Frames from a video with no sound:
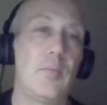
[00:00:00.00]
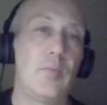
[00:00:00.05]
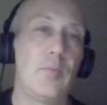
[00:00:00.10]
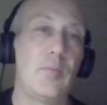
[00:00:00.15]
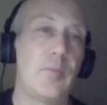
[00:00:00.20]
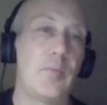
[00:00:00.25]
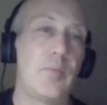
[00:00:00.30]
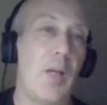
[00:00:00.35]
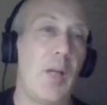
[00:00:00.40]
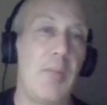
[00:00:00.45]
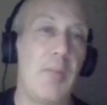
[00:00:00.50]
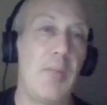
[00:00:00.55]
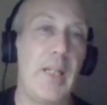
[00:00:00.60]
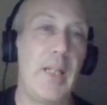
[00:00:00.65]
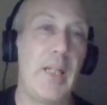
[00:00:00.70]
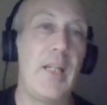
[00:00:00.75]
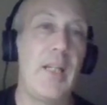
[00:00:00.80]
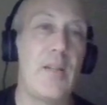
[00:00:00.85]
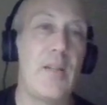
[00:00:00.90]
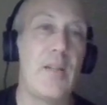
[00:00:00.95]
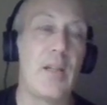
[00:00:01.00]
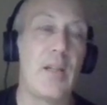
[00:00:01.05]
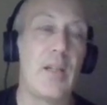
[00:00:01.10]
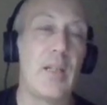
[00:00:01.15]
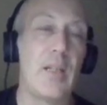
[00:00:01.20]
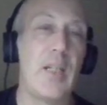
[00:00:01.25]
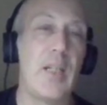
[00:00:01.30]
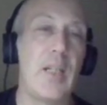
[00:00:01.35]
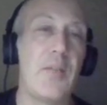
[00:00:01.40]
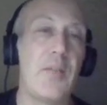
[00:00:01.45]
I'm leaning the
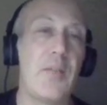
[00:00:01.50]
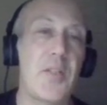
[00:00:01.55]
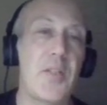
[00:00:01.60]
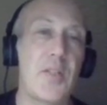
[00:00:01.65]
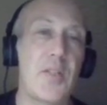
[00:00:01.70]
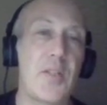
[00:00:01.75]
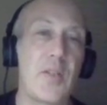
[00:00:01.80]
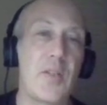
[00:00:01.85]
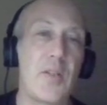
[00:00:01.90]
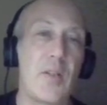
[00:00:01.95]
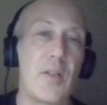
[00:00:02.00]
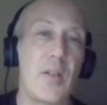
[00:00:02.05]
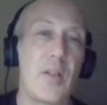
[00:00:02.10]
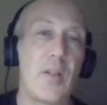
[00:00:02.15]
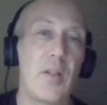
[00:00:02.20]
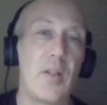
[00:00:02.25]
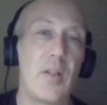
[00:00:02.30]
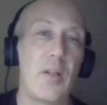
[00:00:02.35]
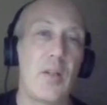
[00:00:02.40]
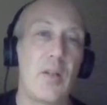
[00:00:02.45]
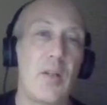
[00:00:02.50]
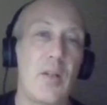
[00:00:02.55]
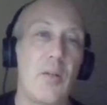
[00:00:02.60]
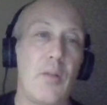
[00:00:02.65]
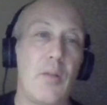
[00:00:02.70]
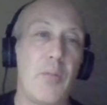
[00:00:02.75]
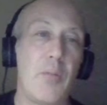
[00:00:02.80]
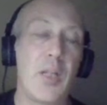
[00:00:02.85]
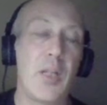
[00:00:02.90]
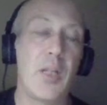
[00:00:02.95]
Leafs
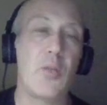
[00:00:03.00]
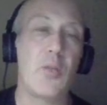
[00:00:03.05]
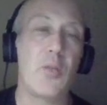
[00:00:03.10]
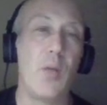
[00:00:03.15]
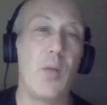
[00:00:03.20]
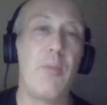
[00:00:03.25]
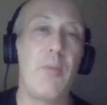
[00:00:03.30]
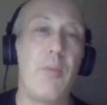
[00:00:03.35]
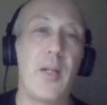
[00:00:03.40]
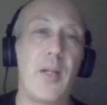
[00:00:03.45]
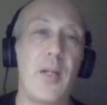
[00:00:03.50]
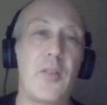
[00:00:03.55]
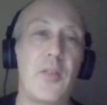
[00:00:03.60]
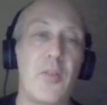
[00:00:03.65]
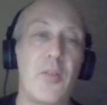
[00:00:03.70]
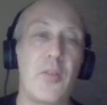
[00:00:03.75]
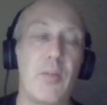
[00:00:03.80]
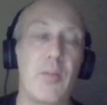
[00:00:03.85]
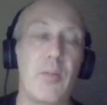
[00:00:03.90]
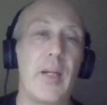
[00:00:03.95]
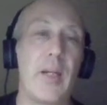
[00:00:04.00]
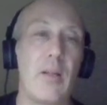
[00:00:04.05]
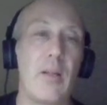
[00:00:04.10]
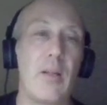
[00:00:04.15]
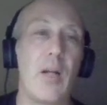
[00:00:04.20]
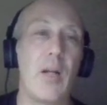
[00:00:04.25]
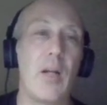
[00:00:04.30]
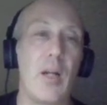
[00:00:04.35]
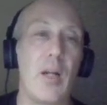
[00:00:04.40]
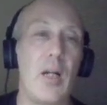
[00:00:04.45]
because Winnipeg has just played a lot
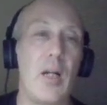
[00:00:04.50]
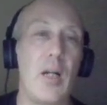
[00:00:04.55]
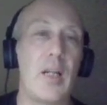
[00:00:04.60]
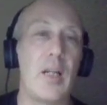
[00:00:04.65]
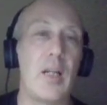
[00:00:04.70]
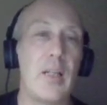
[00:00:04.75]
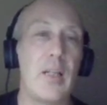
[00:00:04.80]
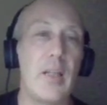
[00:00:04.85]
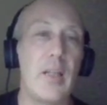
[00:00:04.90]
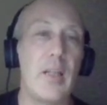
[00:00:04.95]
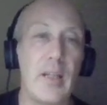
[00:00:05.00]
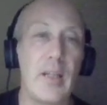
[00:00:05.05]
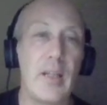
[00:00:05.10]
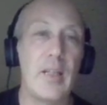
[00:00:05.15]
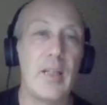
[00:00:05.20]
of hockey lately.